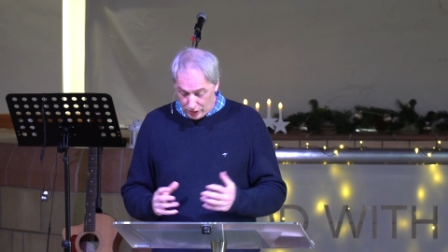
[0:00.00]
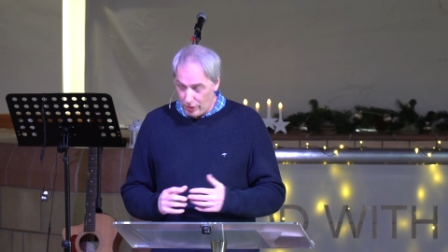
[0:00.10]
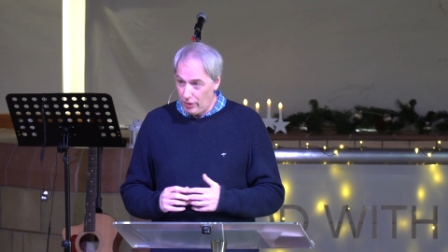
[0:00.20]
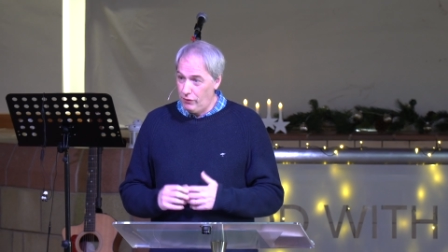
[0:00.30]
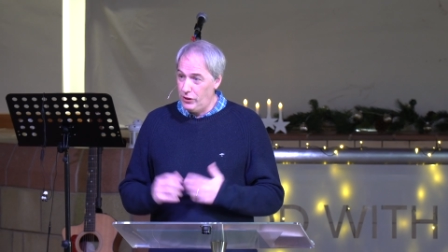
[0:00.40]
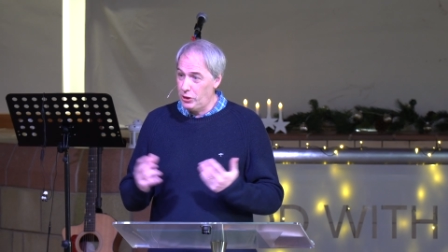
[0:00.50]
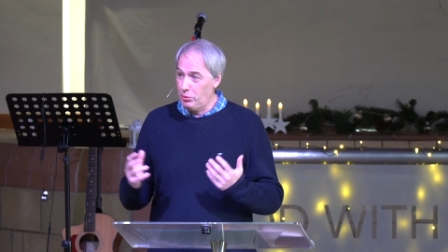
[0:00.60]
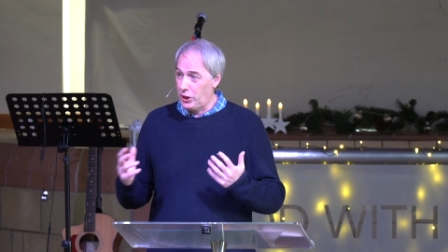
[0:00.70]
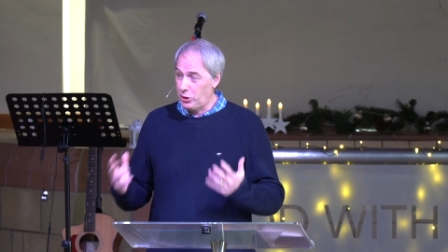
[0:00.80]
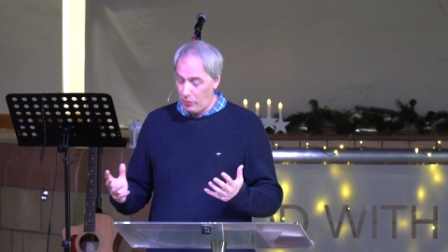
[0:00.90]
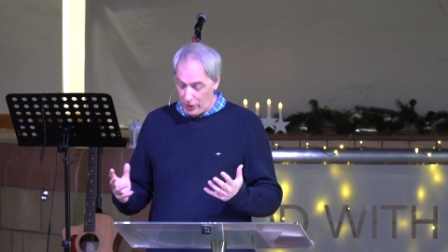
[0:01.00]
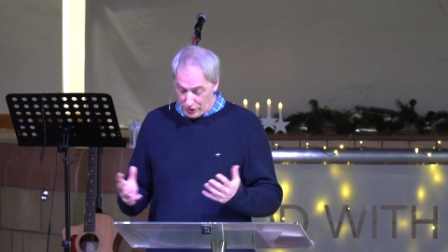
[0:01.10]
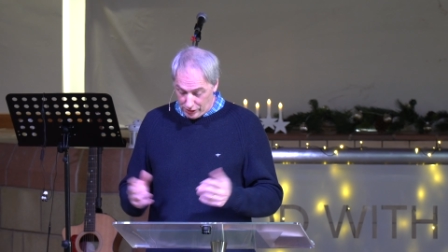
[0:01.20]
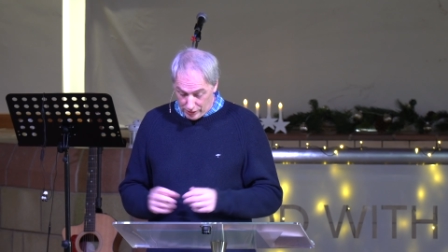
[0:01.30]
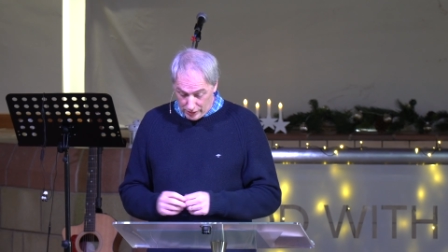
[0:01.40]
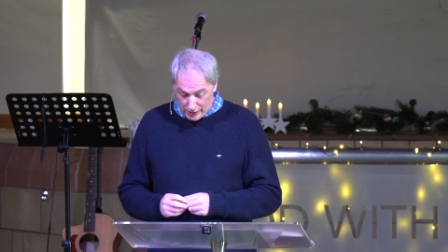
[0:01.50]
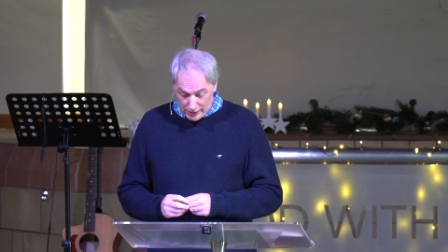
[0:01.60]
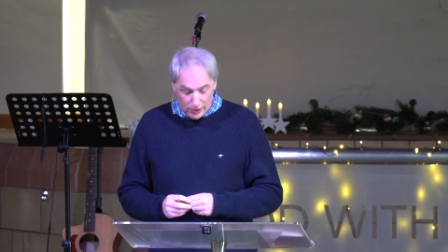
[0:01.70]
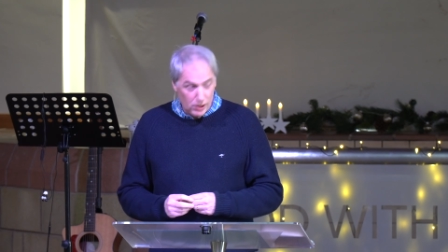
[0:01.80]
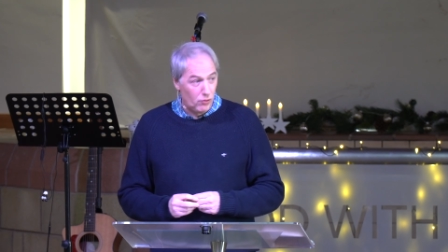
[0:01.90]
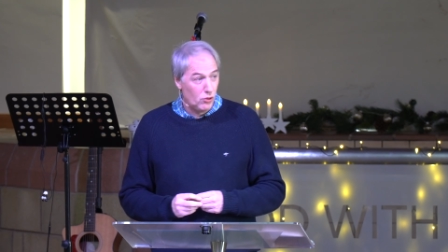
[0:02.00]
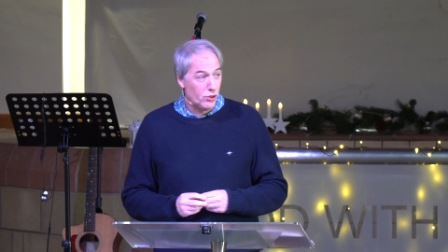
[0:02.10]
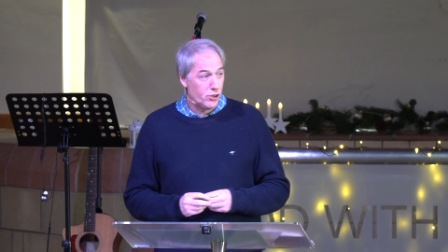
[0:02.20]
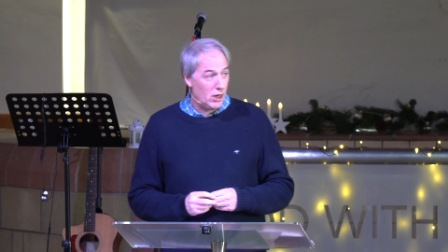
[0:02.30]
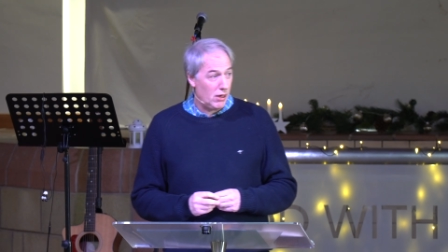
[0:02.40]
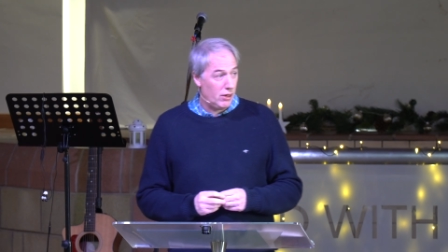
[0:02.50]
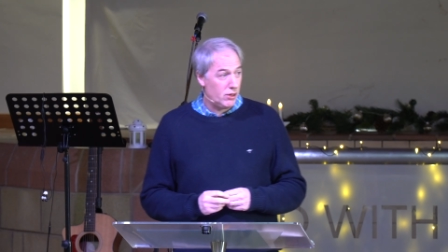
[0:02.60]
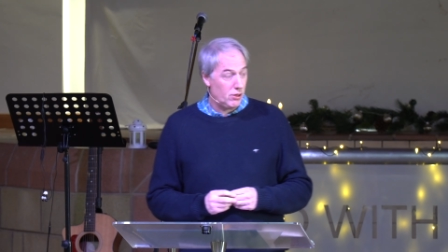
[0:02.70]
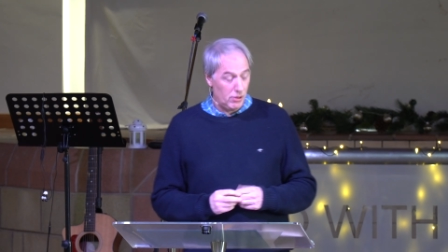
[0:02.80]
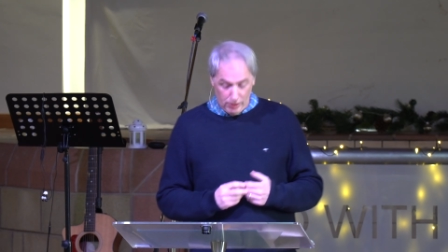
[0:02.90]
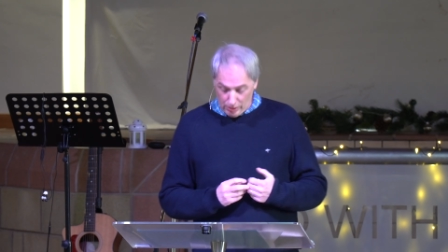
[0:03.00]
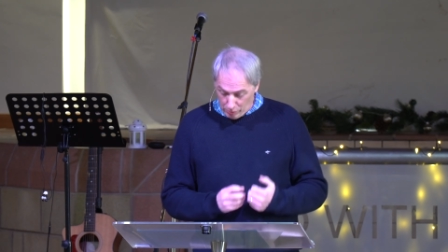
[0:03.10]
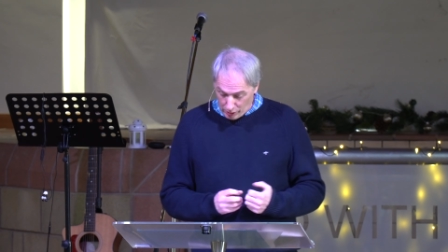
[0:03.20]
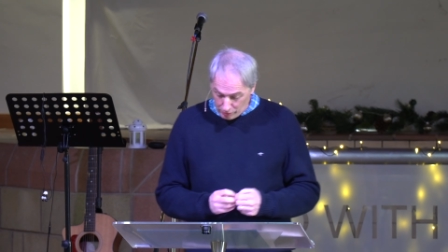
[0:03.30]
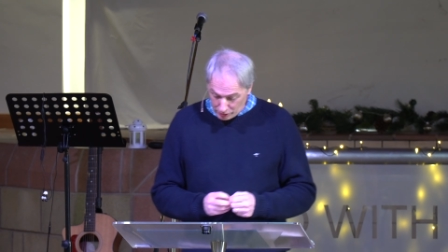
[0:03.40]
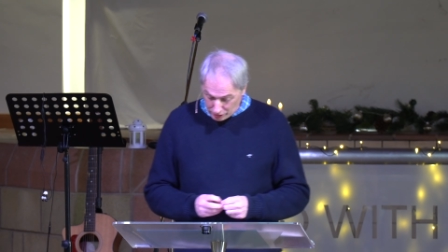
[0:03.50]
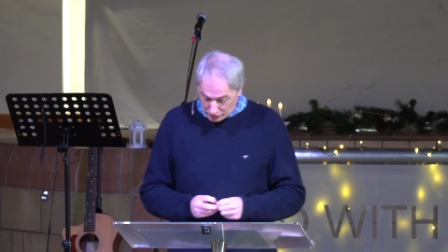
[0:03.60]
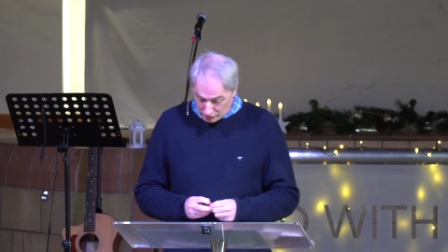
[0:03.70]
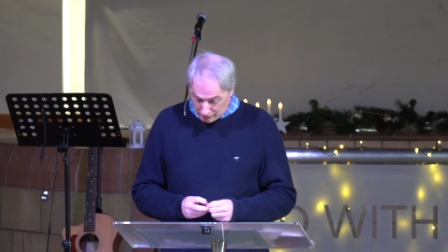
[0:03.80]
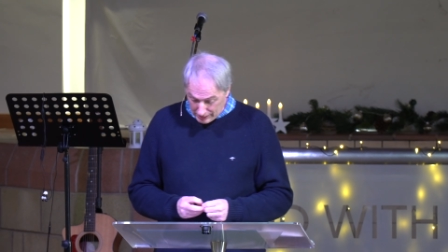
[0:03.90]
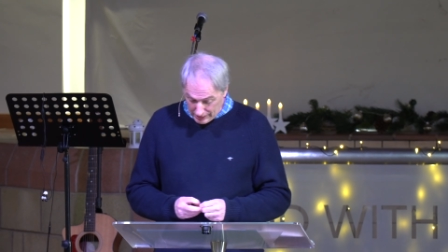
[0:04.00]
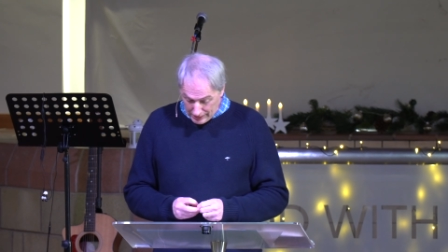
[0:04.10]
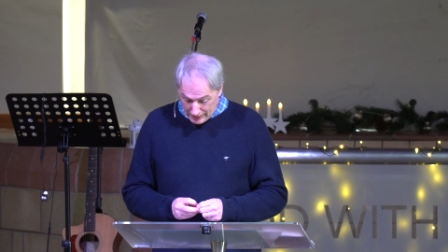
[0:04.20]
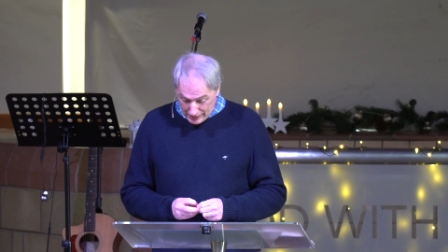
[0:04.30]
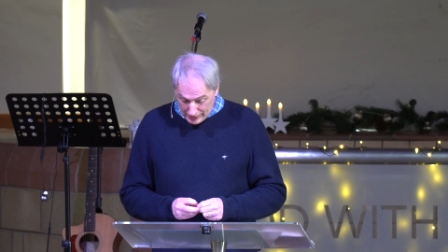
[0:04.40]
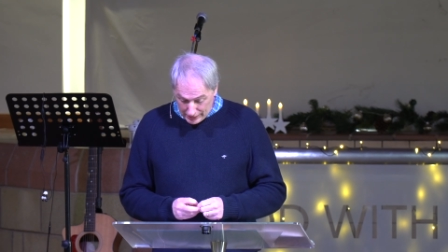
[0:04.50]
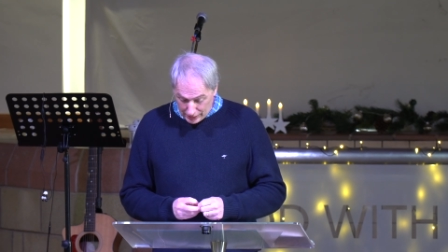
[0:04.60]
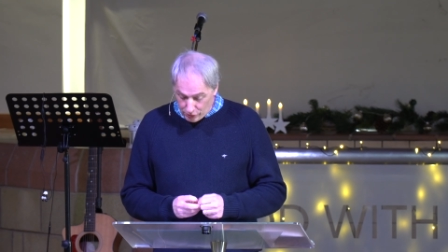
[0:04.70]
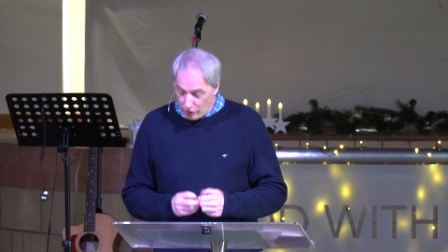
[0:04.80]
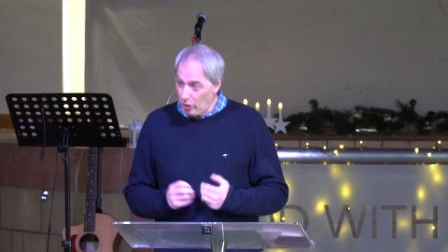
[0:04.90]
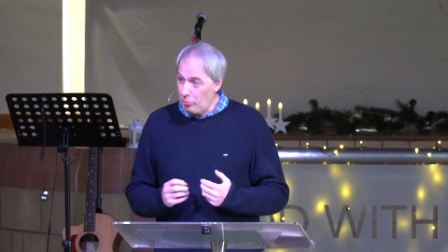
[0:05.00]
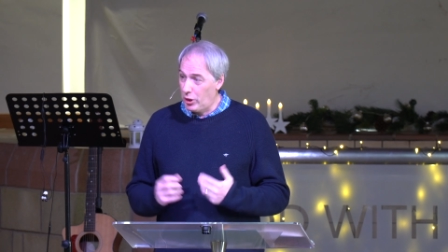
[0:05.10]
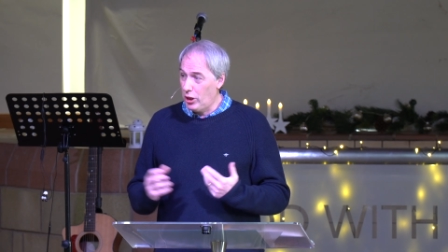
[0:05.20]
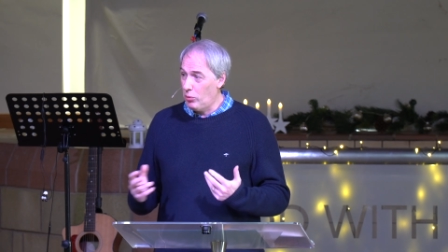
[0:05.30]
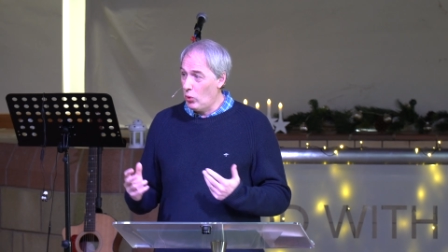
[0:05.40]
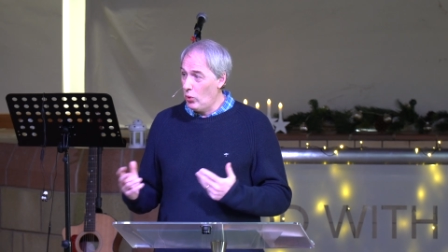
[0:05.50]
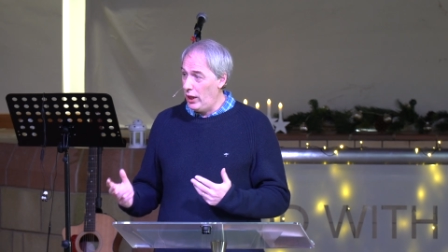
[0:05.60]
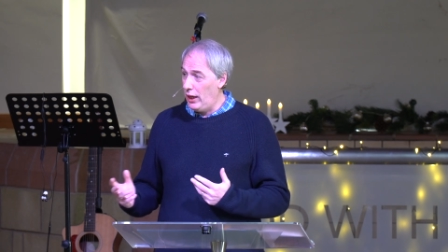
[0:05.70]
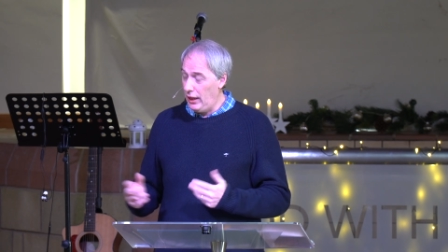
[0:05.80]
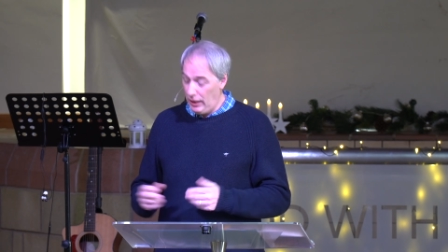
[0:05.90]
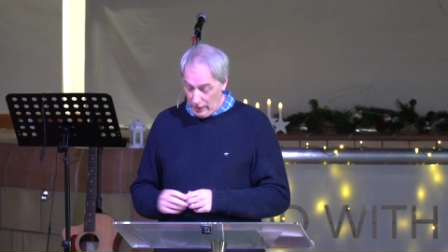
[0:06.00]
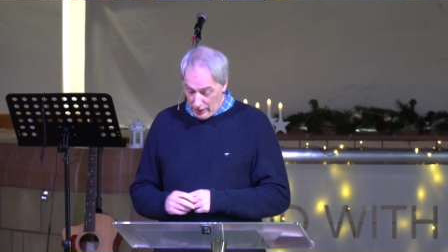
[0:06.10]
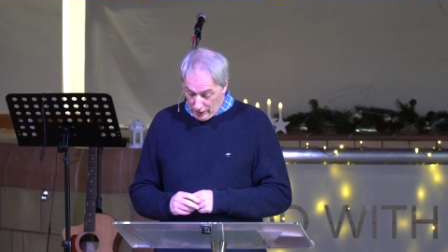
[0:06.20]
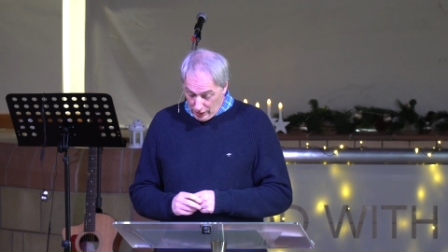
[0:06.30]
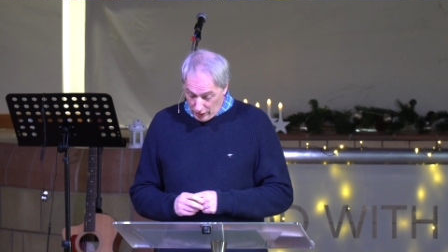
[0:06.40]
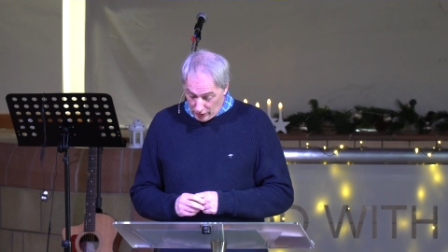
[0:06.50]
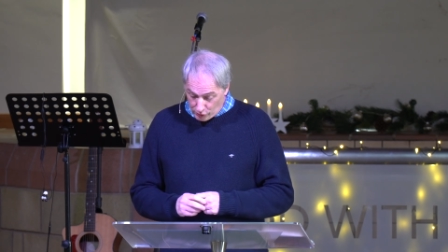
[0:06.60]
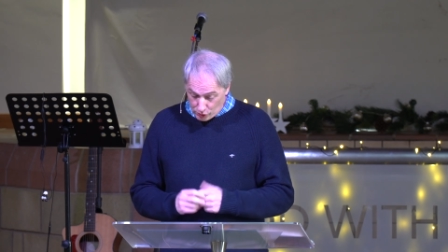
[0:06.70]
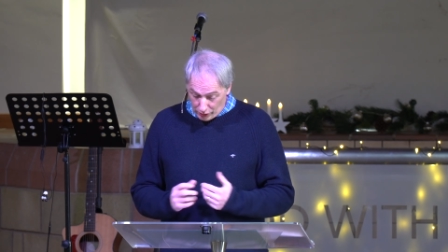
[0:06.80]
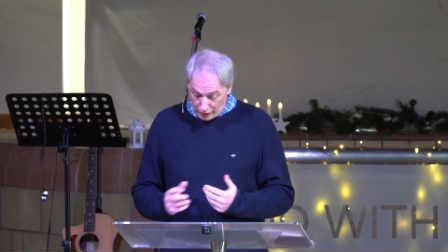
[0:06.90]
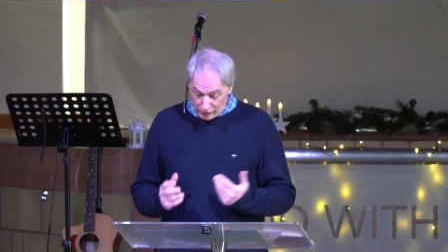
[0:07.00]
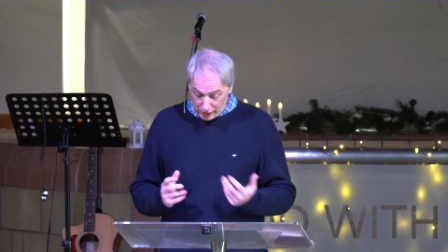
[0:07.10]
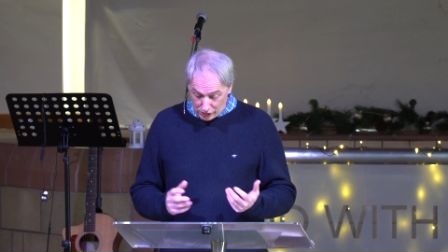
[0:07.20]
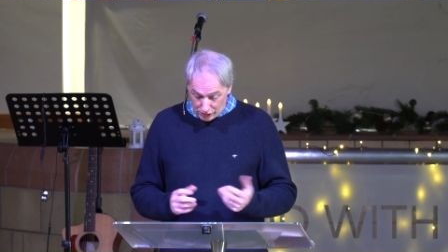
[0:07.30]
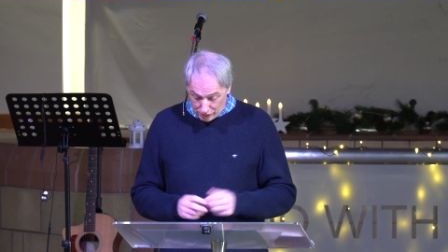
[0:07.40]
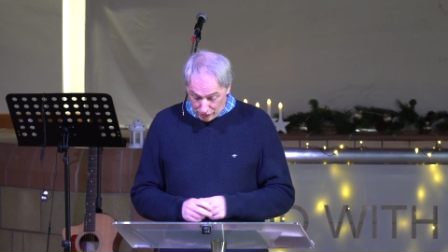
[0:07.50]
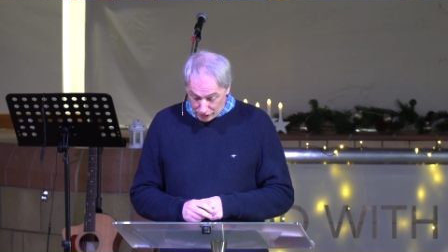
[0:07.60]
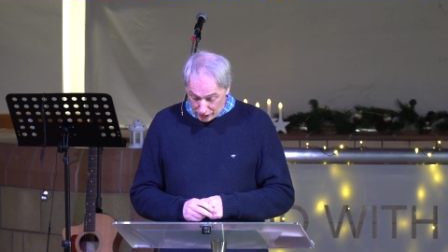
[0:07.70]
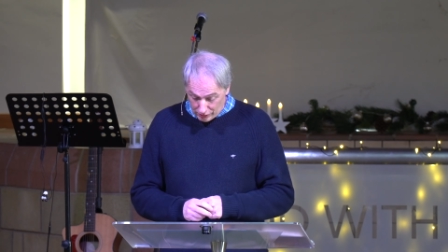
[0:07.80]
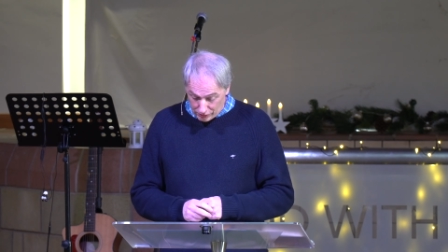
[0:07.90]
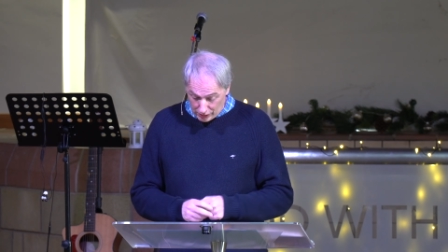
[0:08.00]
are a visible expression of God's character and purposes and do not become a way of drawing attention to ourselves?